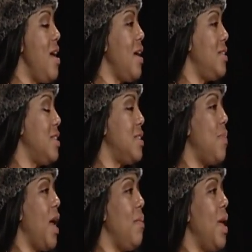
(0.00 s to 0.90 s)
And
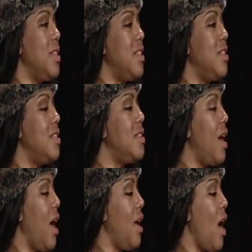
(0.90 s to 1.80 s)
my message is
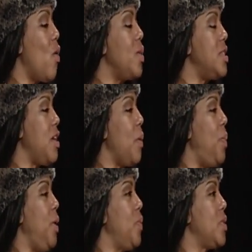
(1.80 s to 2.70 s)
that I always tell
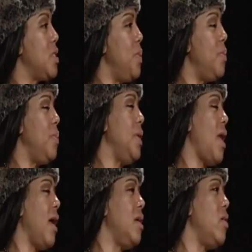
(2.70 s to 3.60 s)
people, because people be
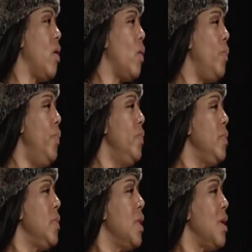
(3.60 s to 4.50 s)
like,
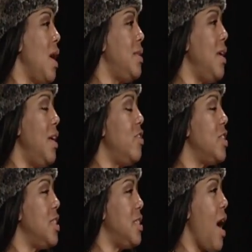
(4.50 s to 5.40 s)
I think here in
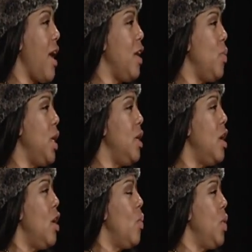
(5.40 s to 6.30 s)
society we
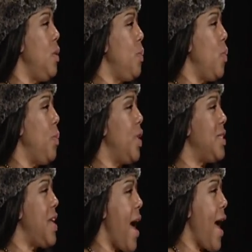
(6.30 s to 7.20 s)

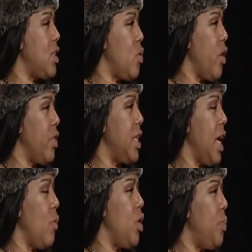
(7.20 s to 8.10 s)
put tags on
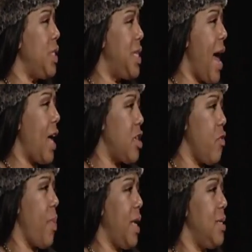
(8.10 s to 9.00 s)
everything, and when you put tags,
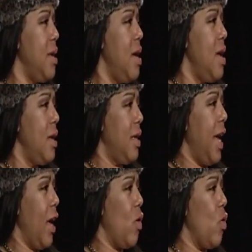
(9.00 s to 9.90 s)
everybody's
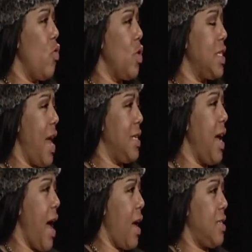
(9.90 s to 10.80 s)
can't go across that
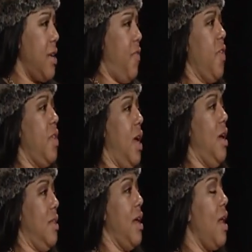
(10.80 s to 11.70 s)
tag because they feel
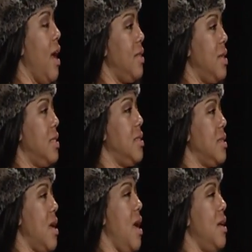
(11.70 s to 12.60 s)
they like this.
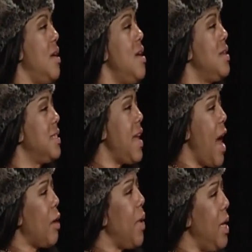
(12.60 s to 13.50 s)
It's kind of
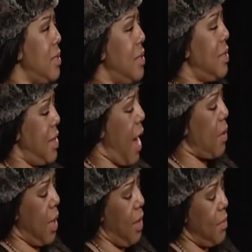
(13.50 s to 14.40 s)

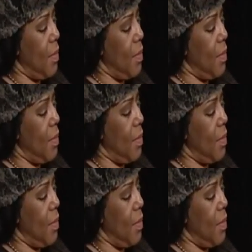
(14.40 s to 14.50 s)
stagnating.